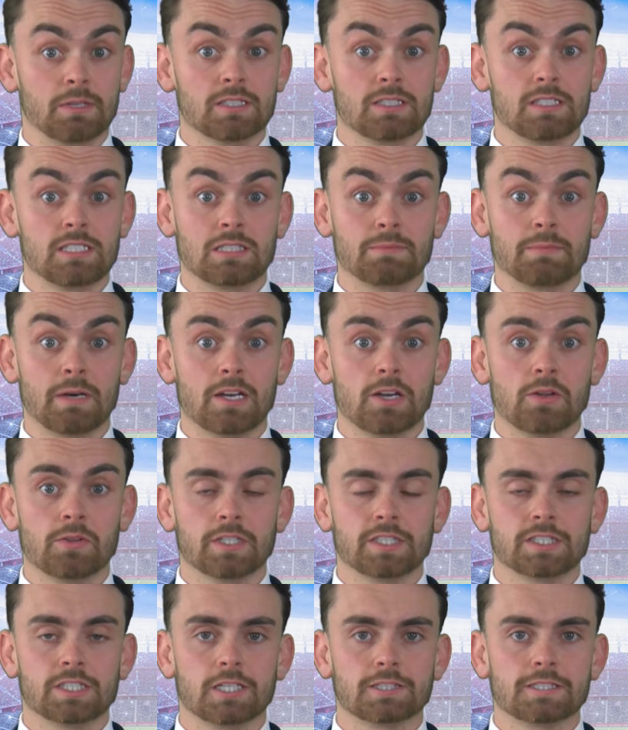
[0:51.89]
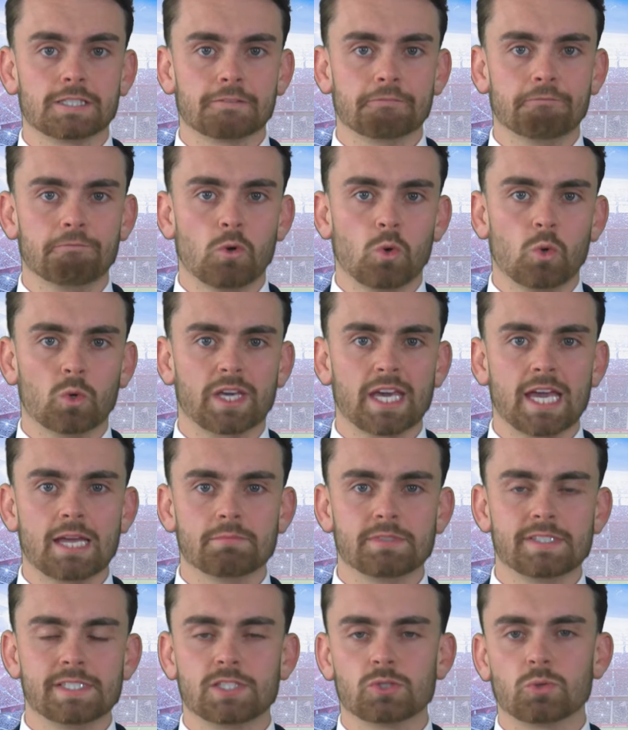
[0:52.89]
months despite only starting four
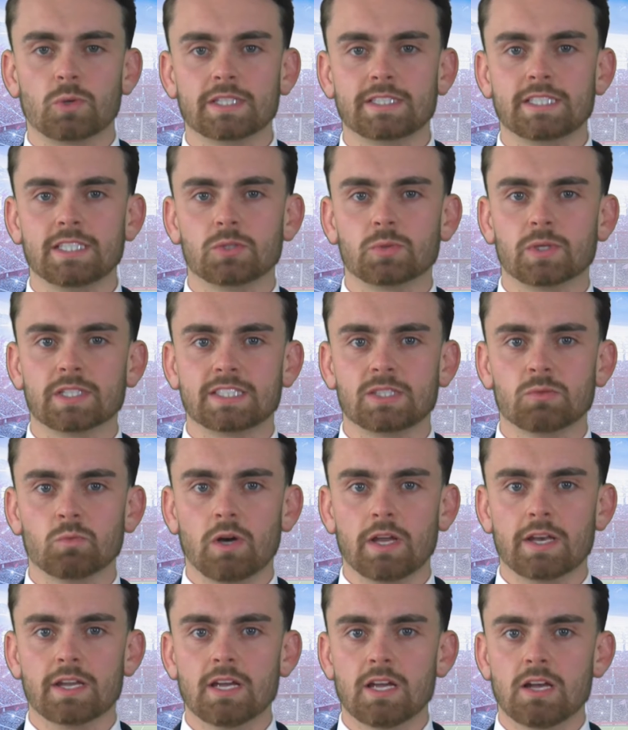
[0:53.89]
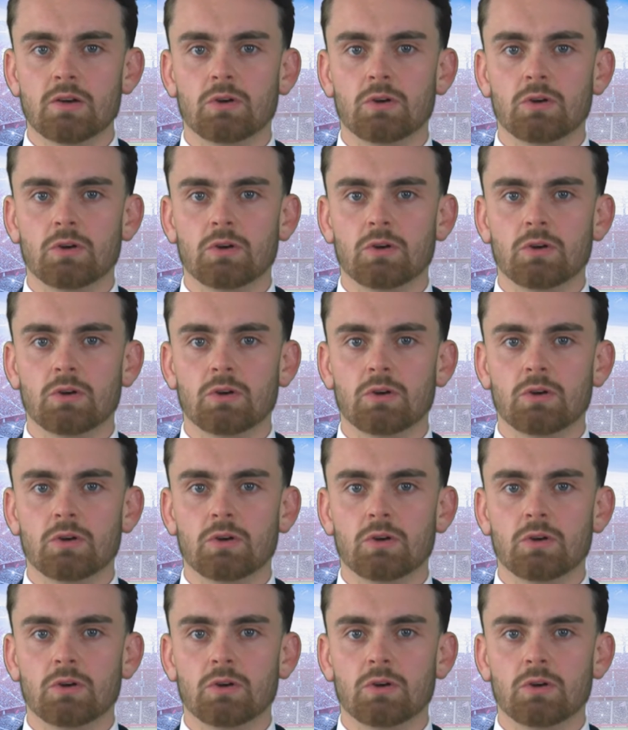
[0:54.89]
games in 2021,